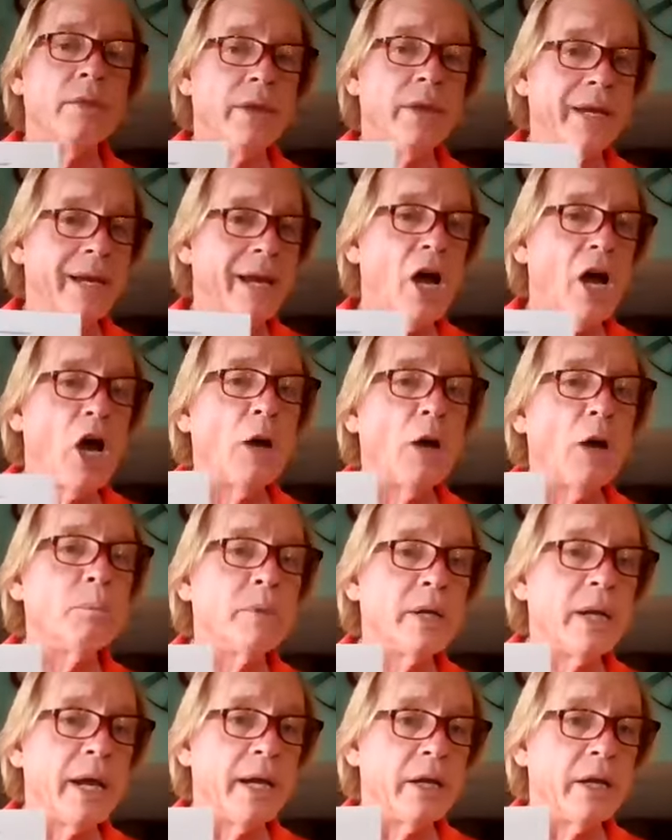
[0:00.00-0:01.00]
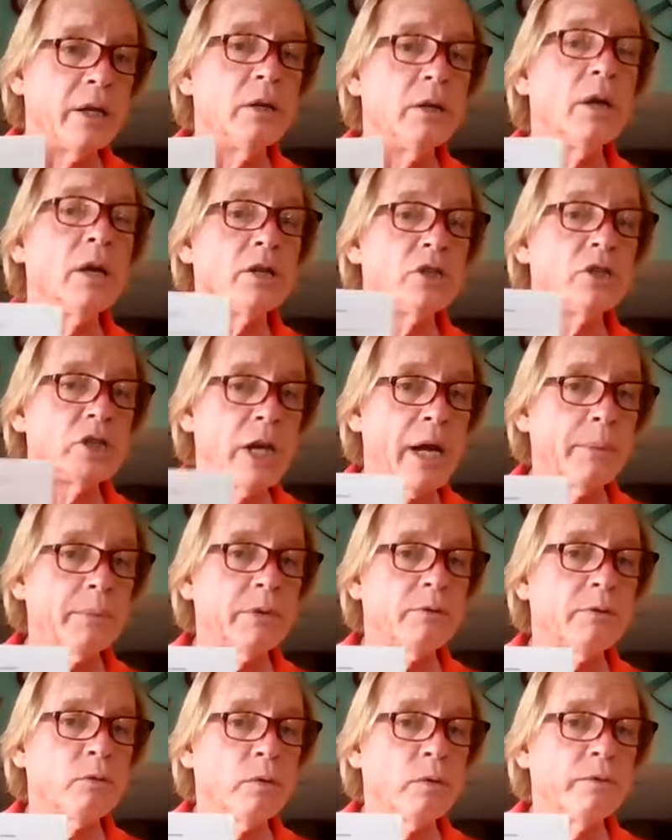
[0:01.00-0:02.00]
the updated
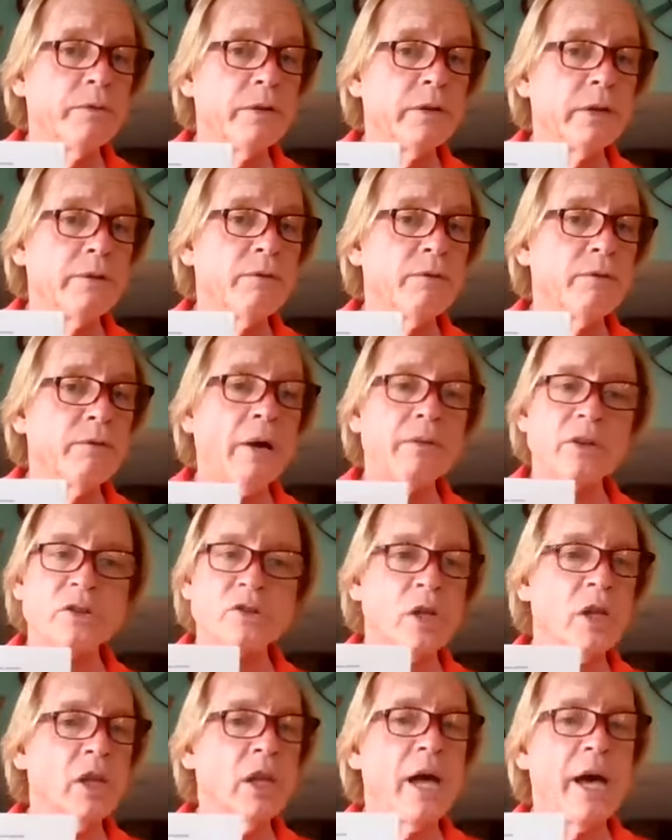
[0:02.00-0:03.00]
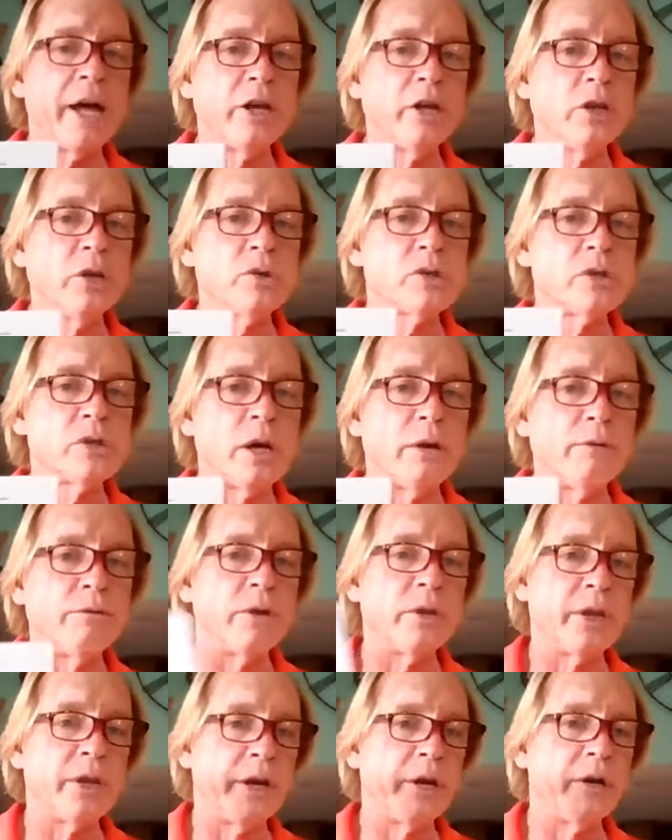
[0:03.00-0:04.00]
chapter 455. There's a lot of new stuff
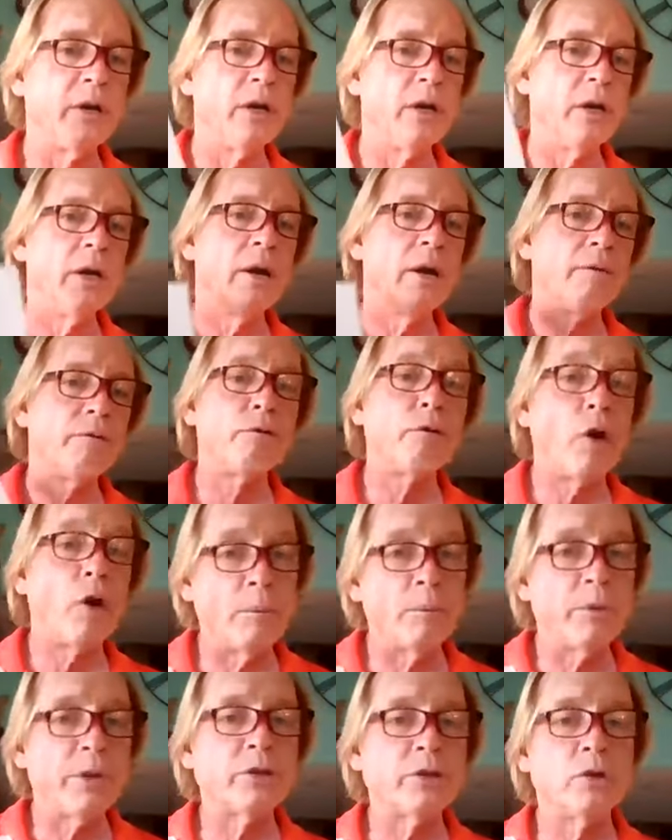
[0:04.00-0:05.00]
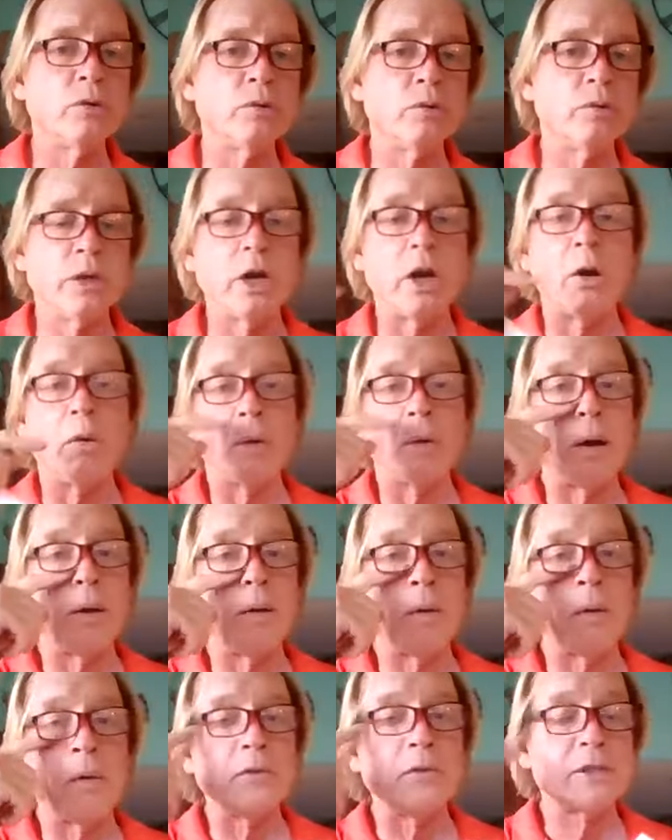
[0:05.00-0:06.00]
in there from
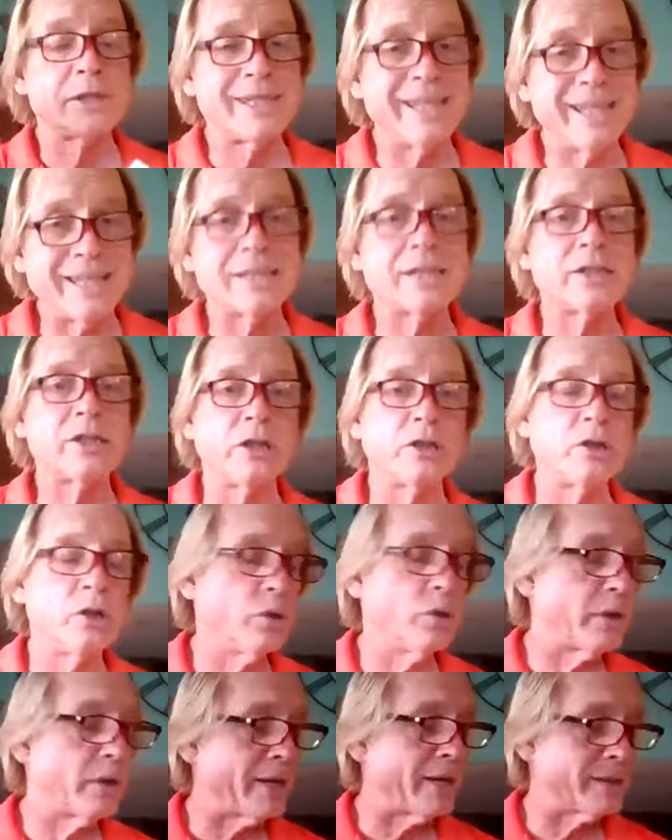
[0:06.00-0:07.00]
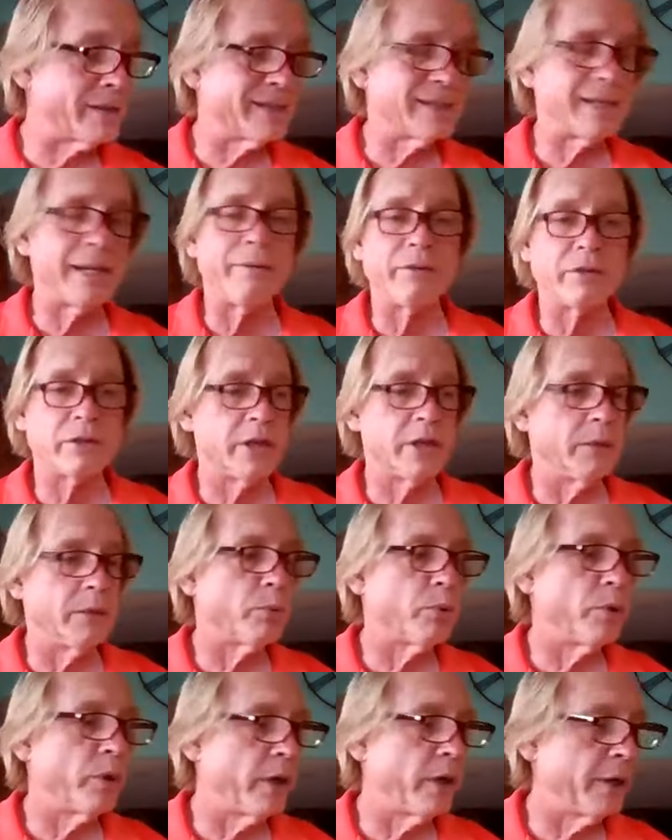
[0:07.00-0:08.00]
since the 2017
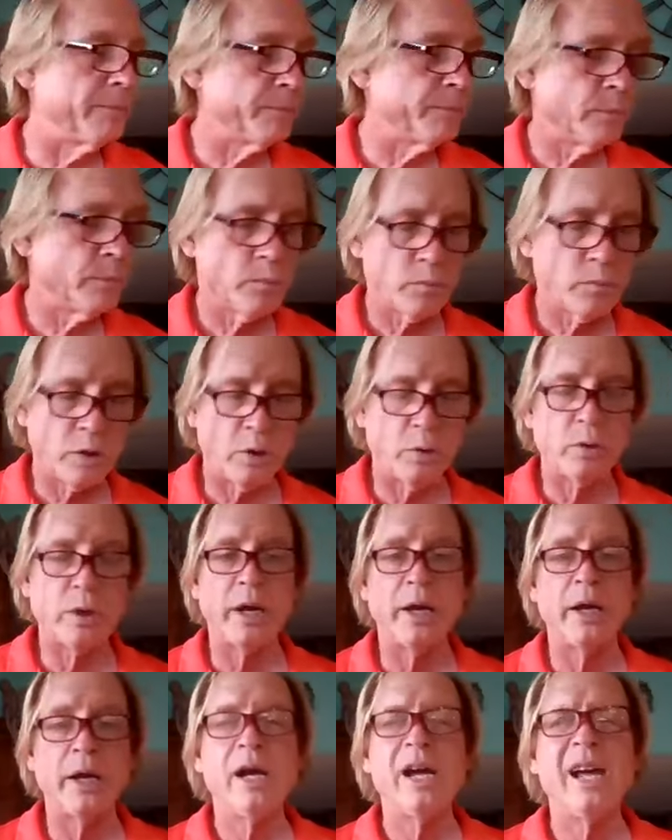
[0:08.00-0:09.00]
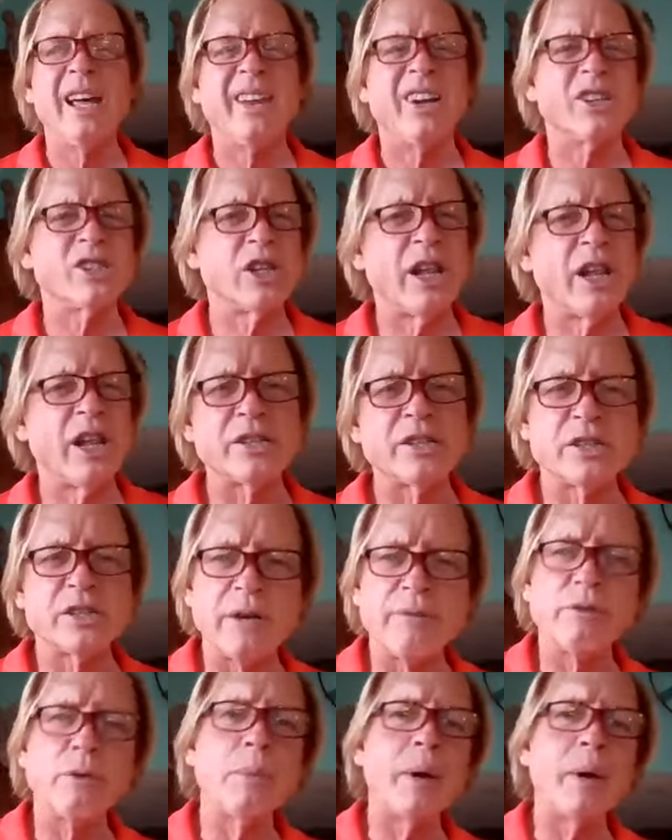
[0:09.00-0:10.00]
printing. Okay. There's a lot of
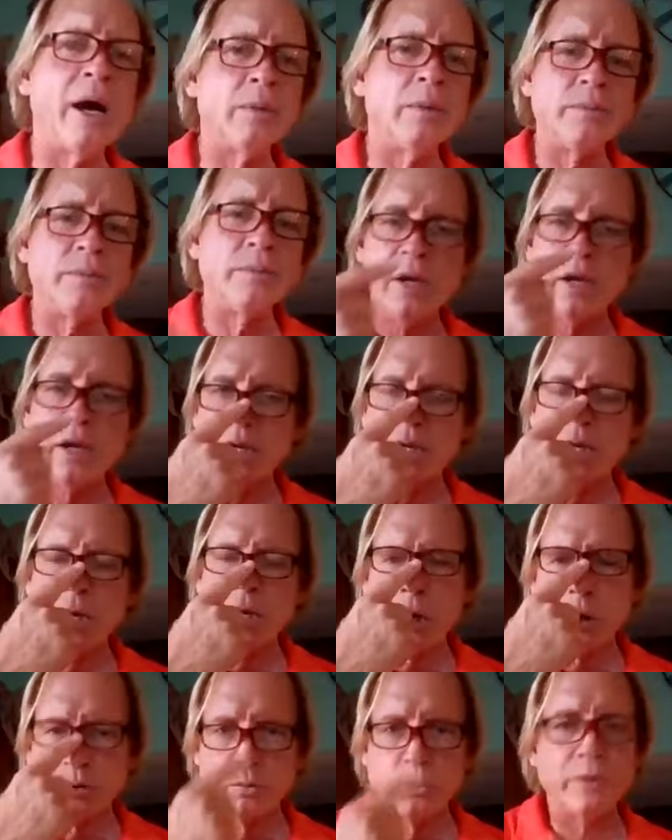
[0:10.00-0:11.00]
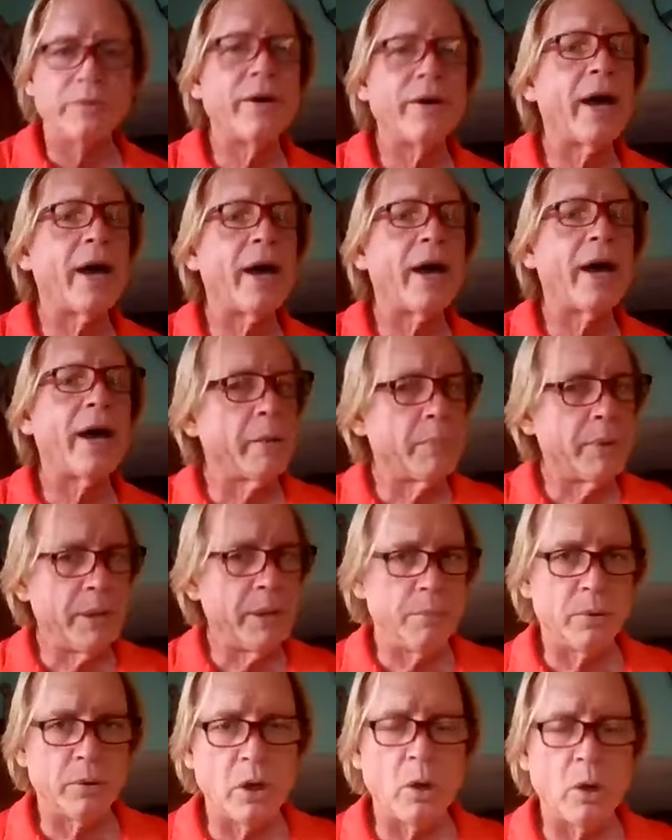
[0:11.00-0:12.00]
stuff about, we've had a lot of
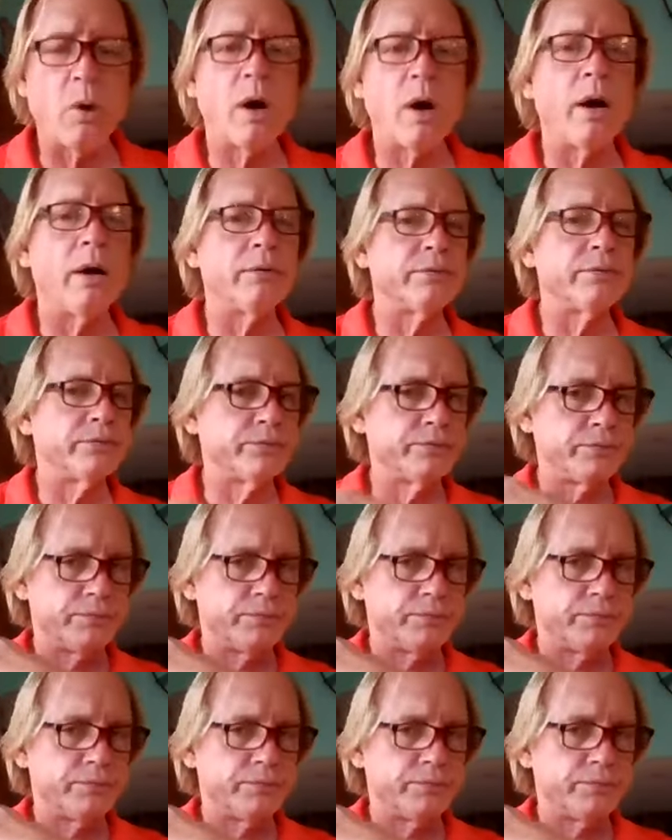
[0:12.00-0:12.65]
people go off,